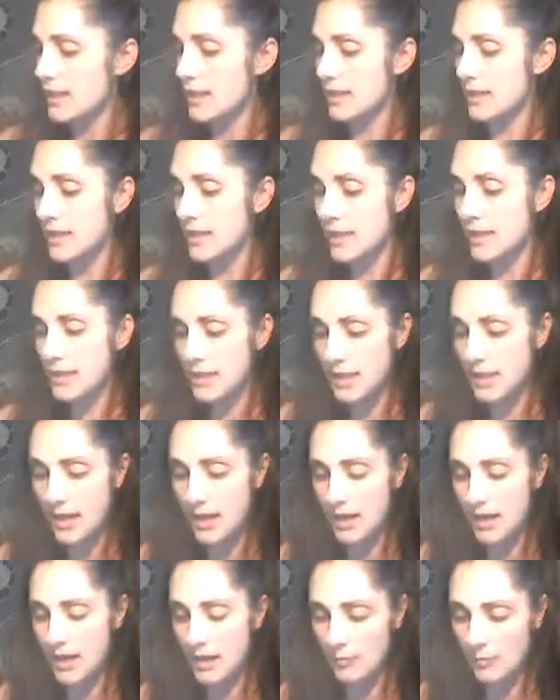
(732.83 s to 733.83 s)
the
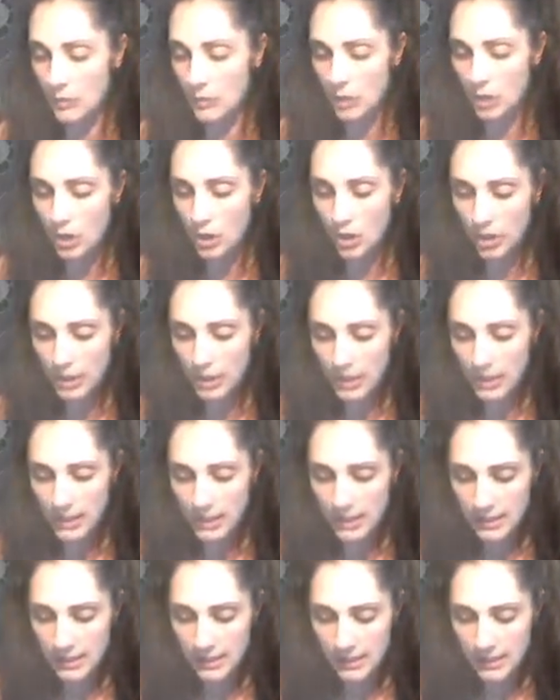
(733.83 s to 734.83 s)

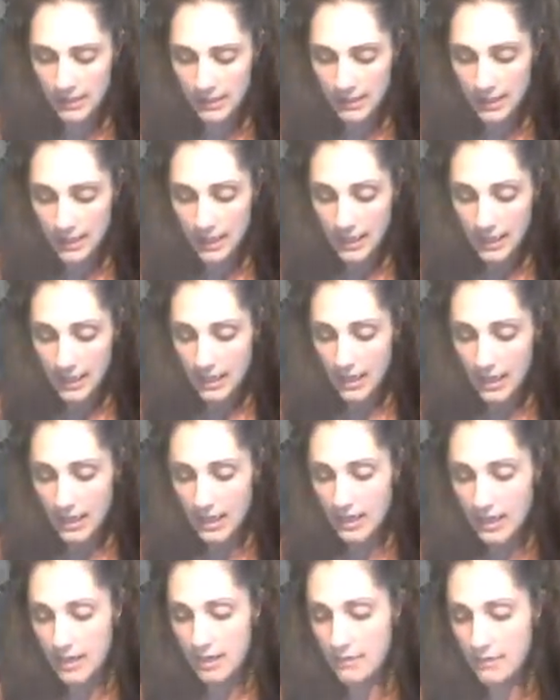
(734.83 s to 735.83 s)
colonies,
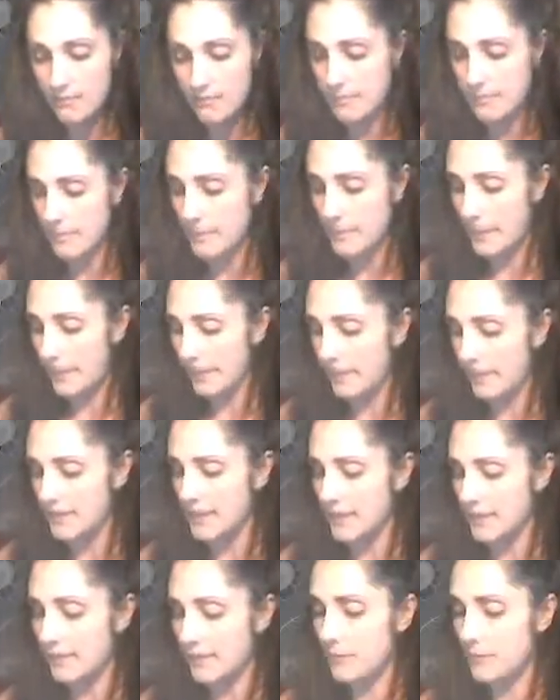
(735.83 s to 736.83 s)
um,
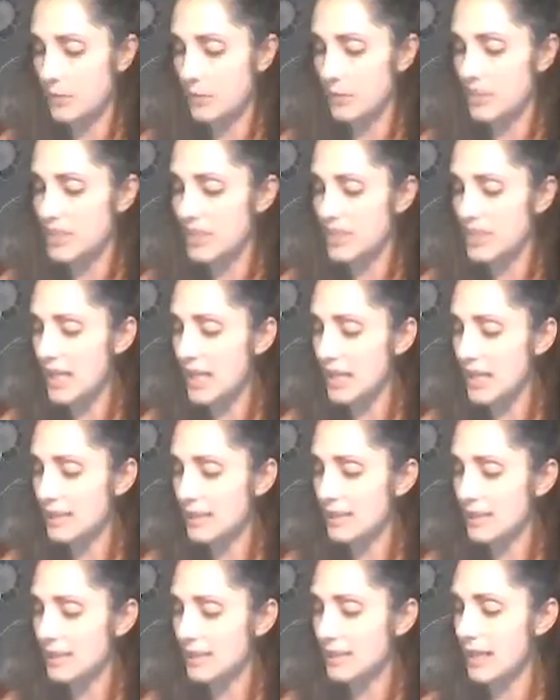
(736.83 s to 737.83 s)
the first
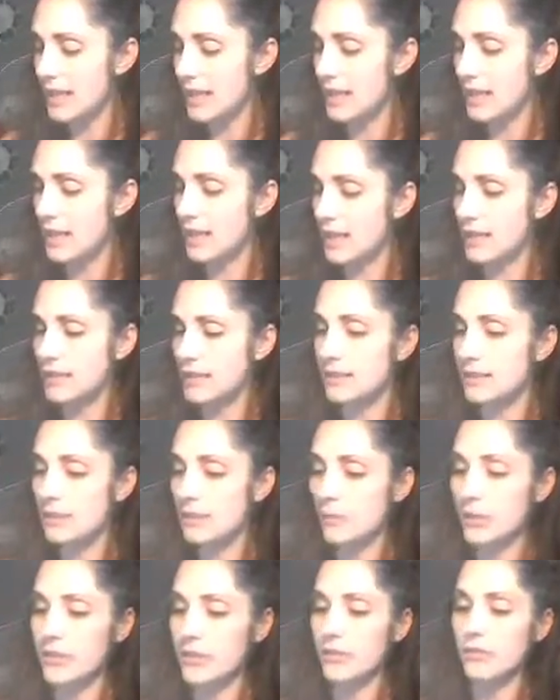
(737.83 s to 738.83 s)
states, and
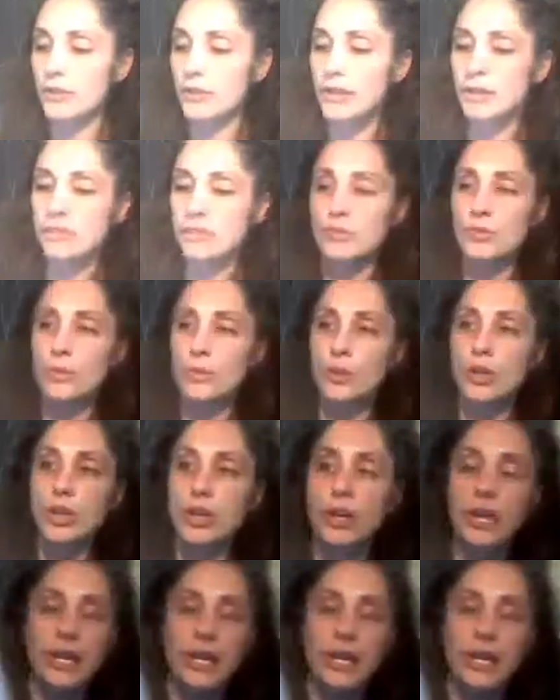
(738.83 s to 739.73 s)
what their names were,